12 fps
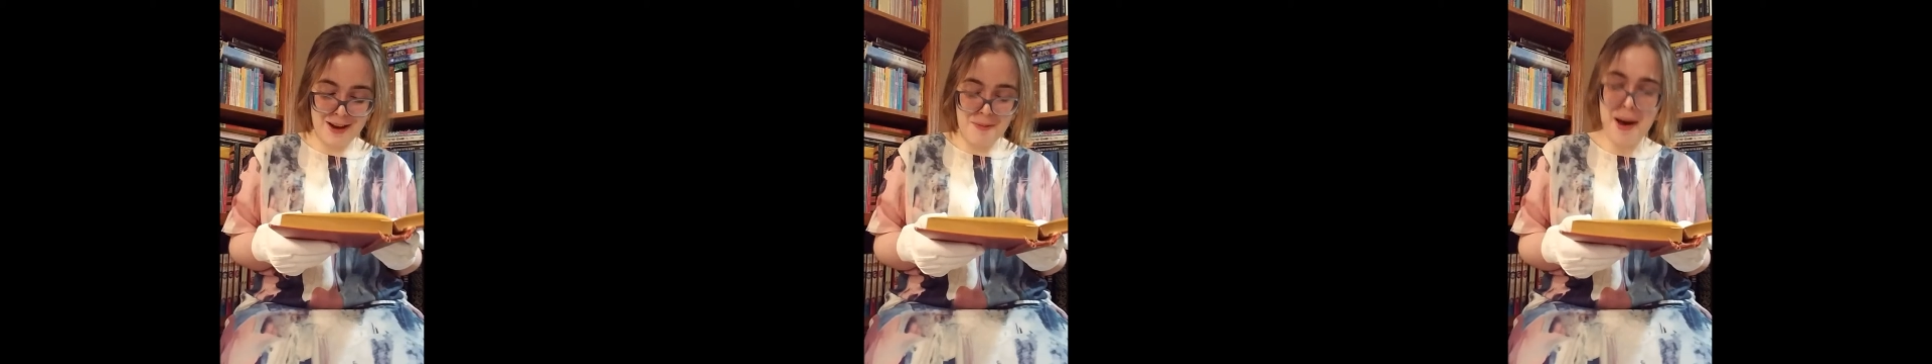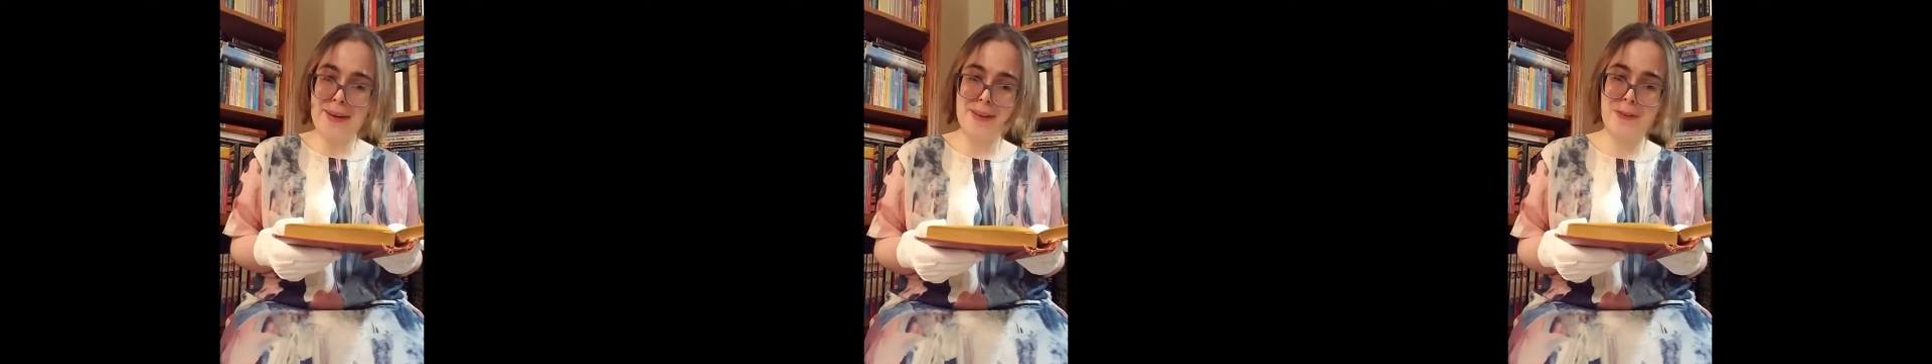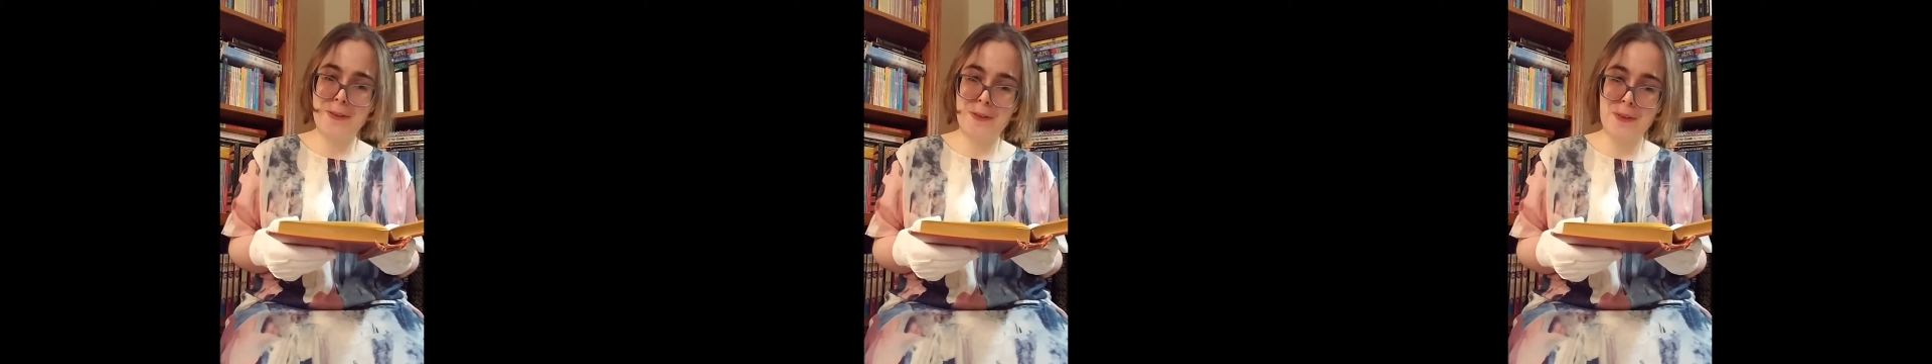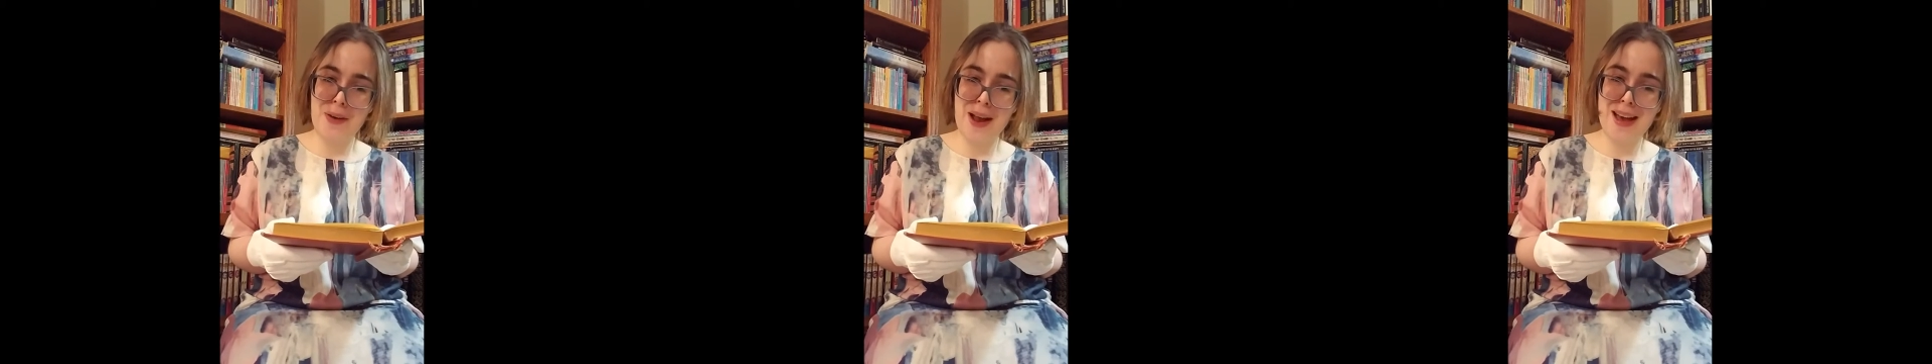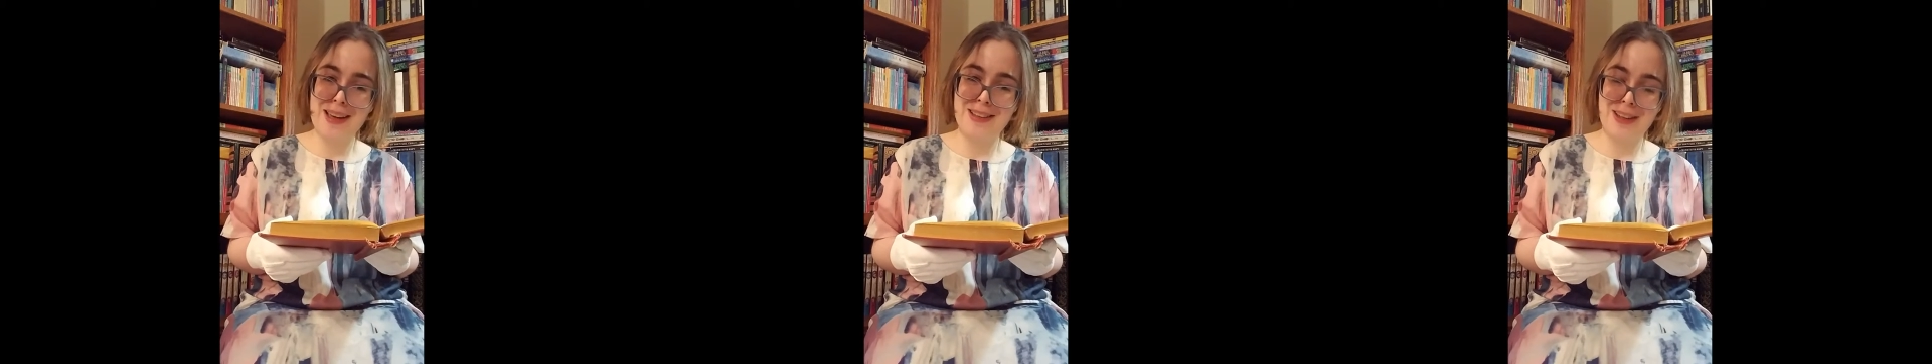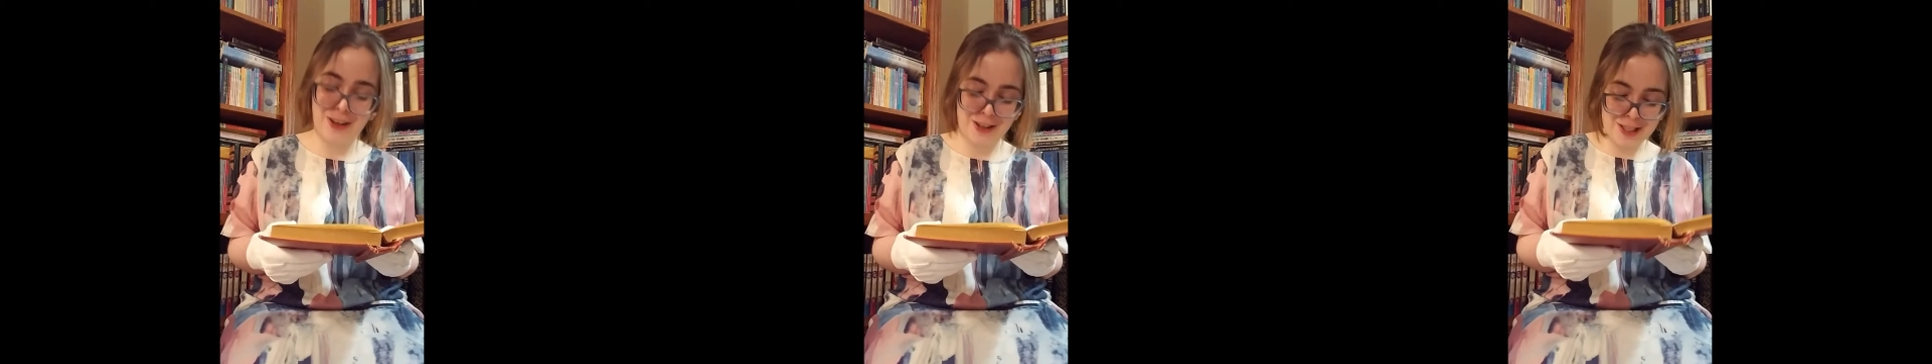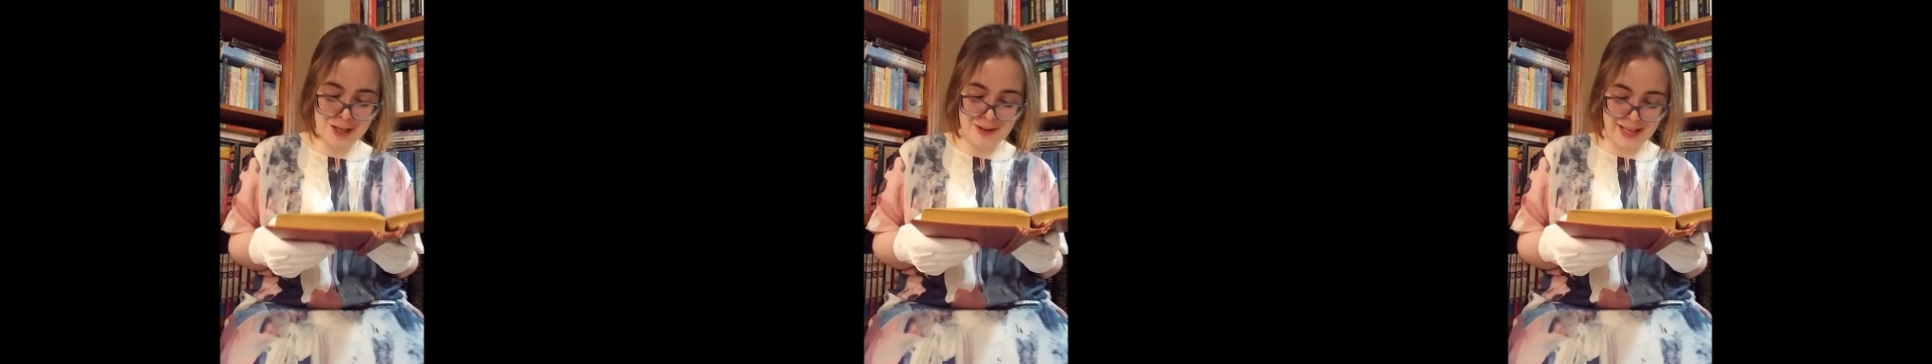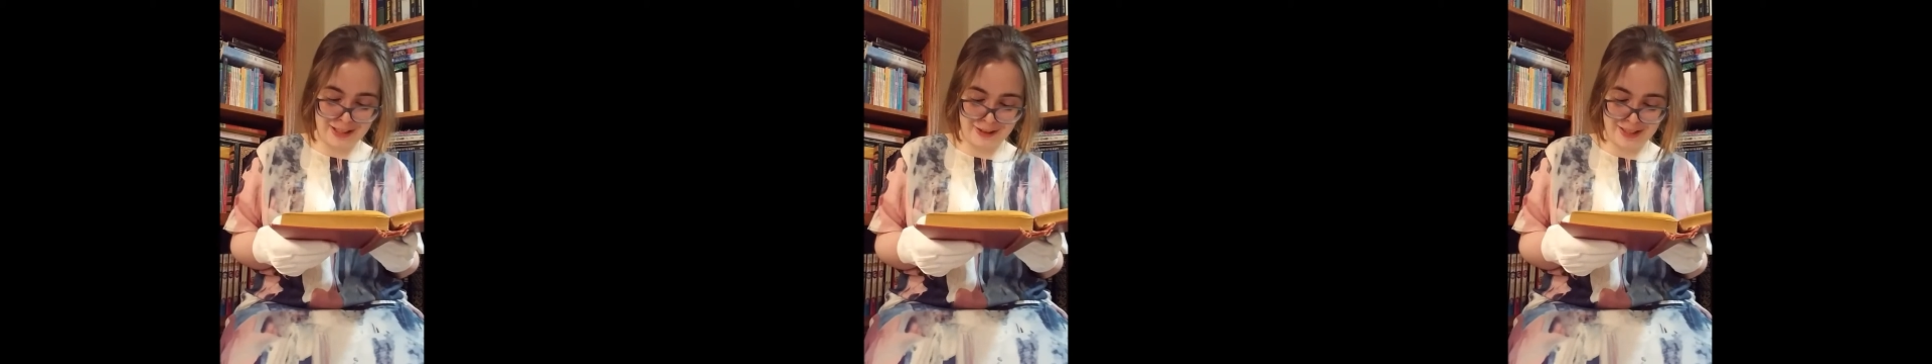My friend, are you
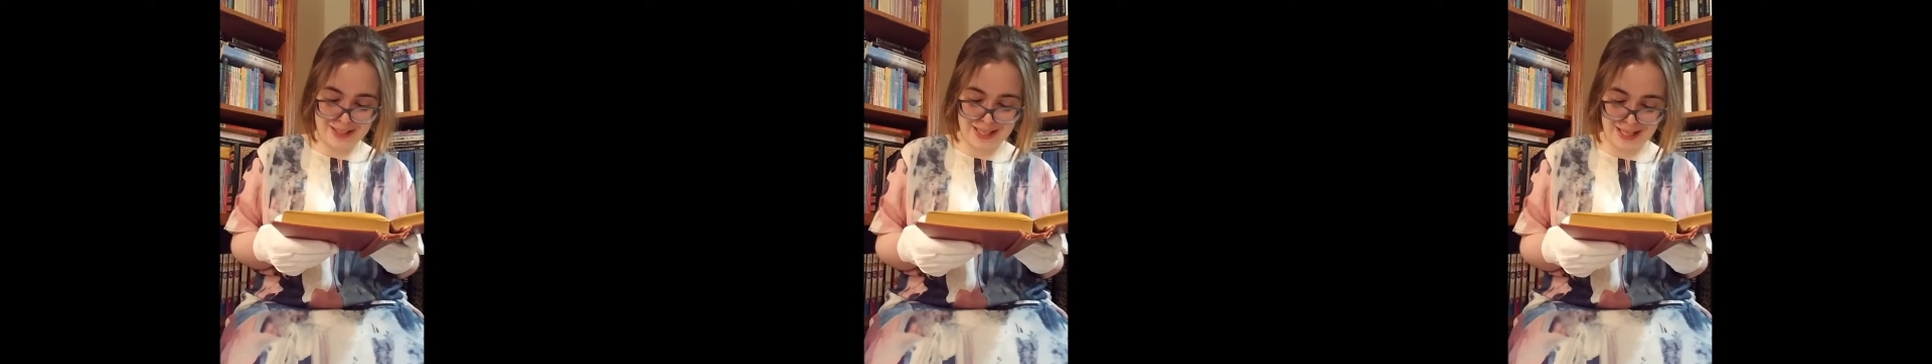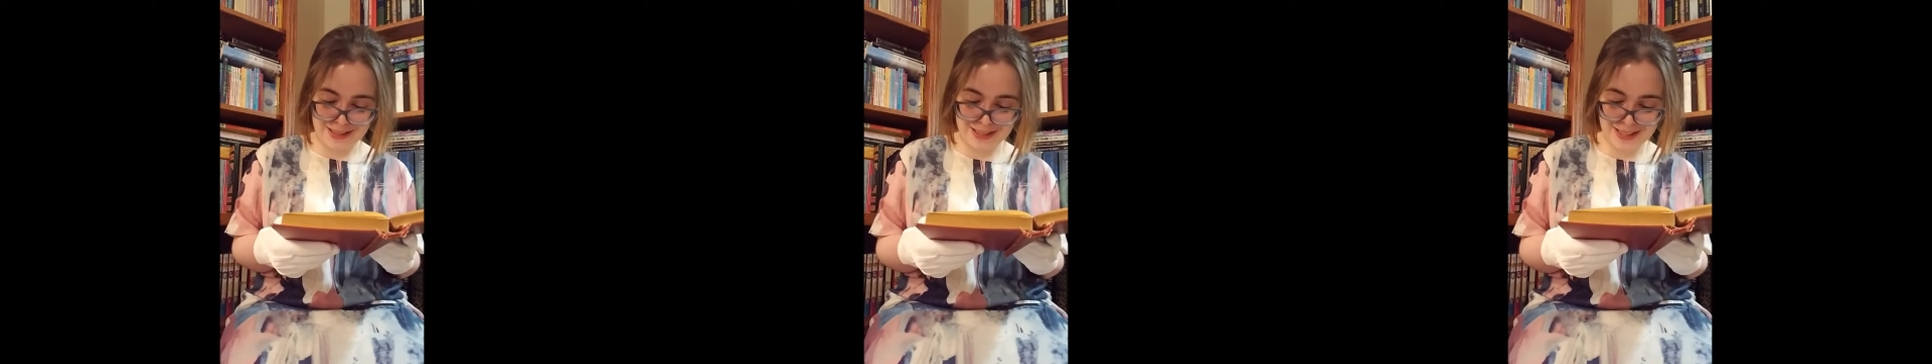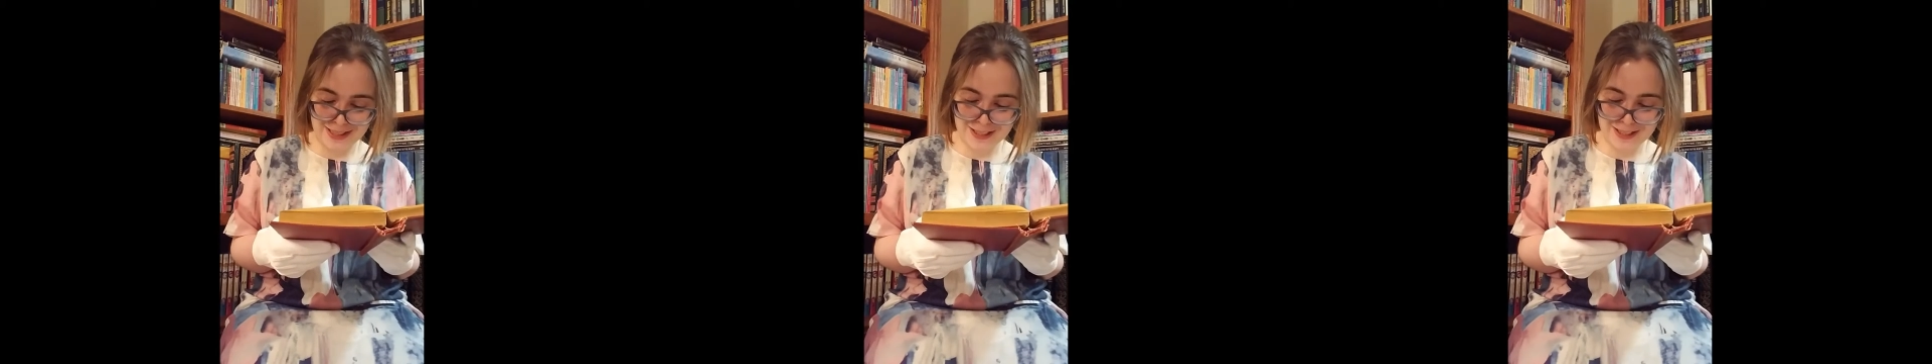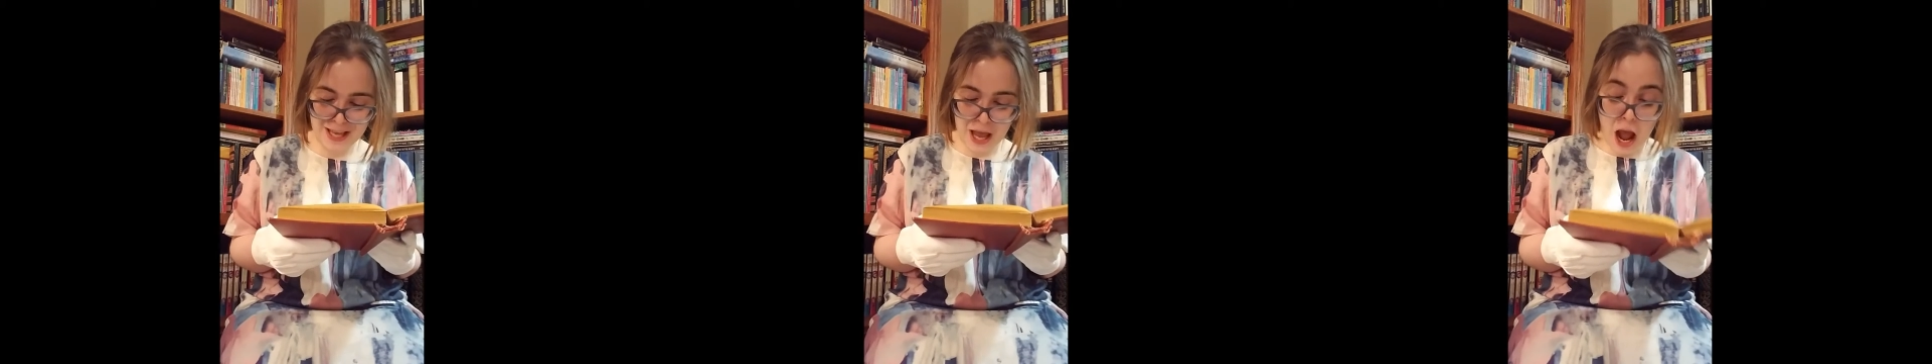in your senses?